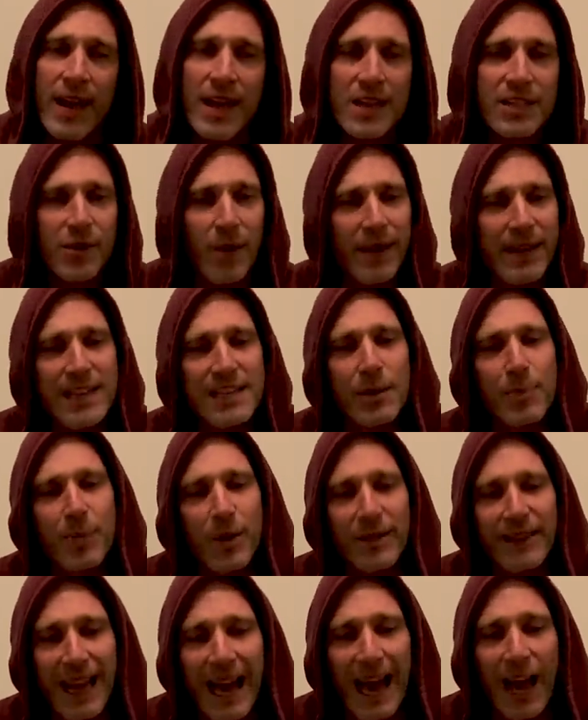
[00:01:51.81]
So I need to
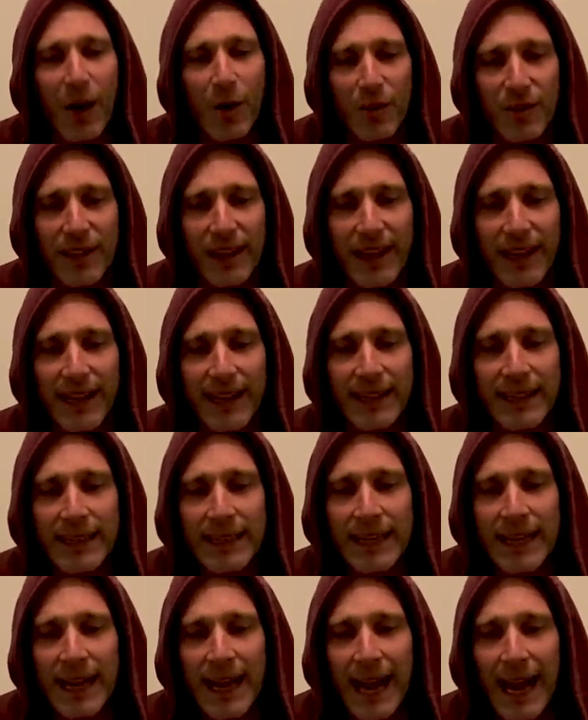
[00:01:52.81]
put that out there.
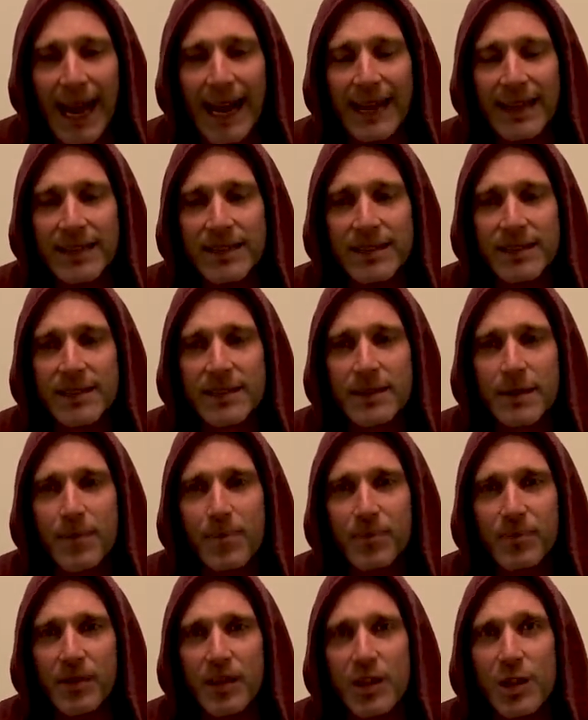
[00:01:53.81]
And,
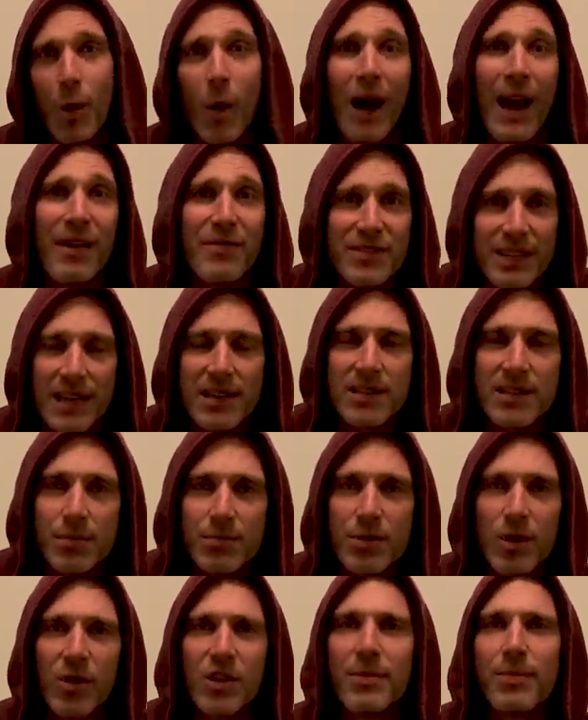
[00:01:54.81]
you know, I have sent some
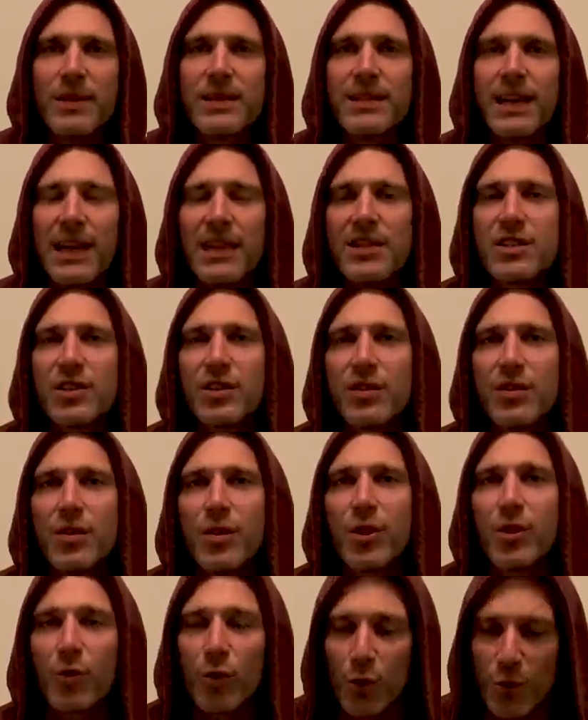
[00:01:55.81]
documentation
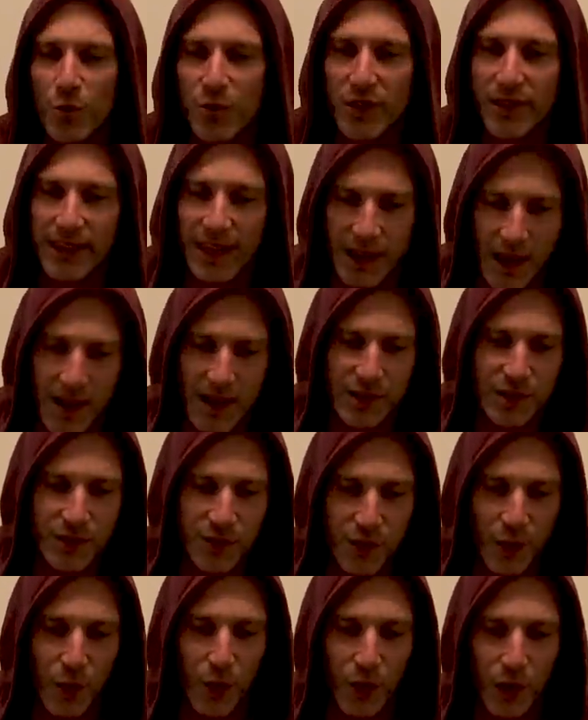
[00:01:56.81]
through that they asked
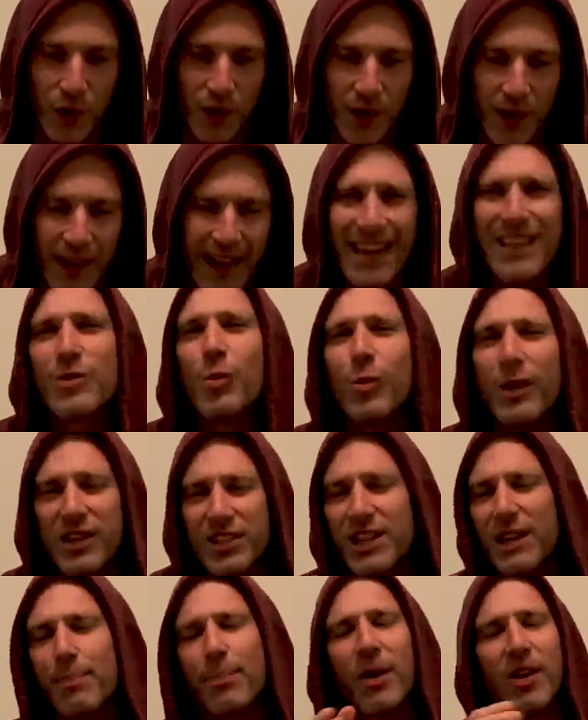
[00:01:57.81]
for. And it's all
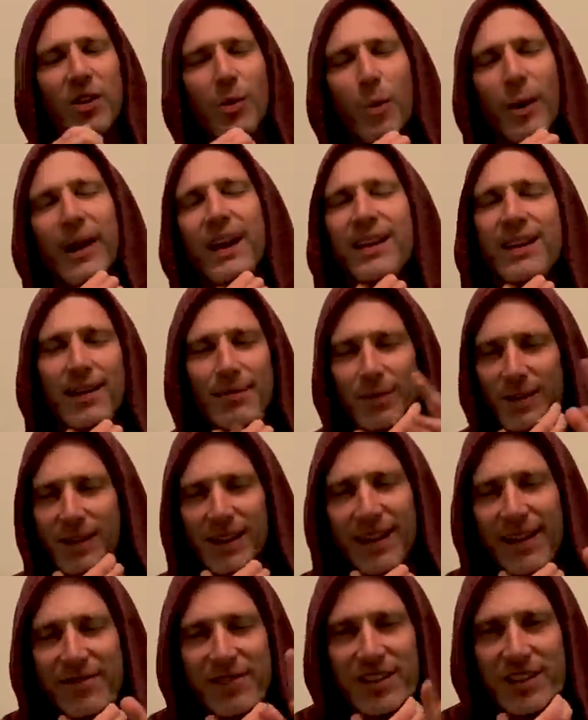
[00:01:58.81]
legit, by the way. I'm,
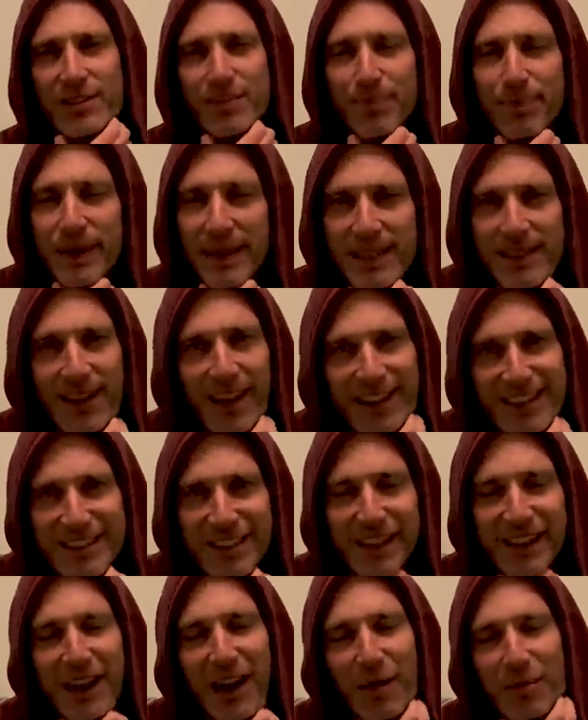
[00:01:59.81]
I haven't just been, like,
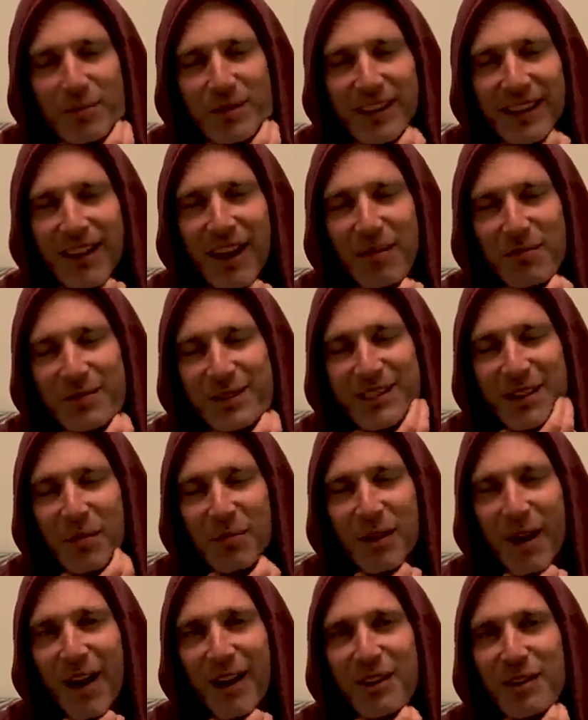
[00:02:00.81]
succumbed to some
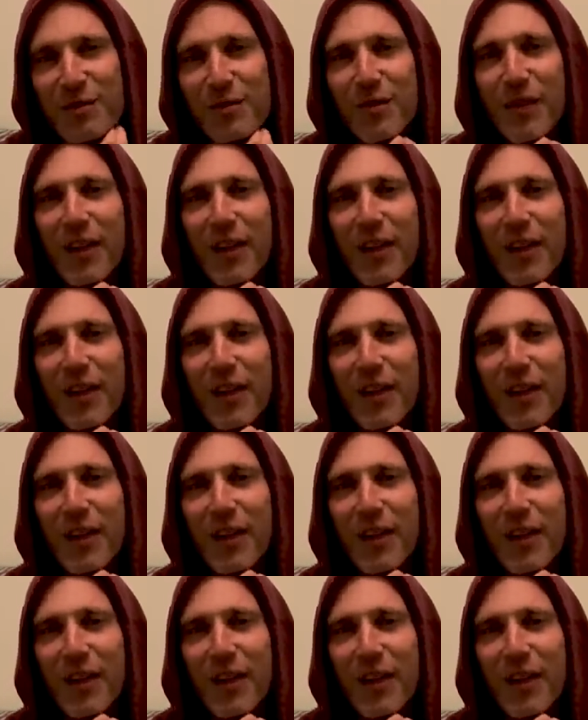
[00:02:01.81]
kind of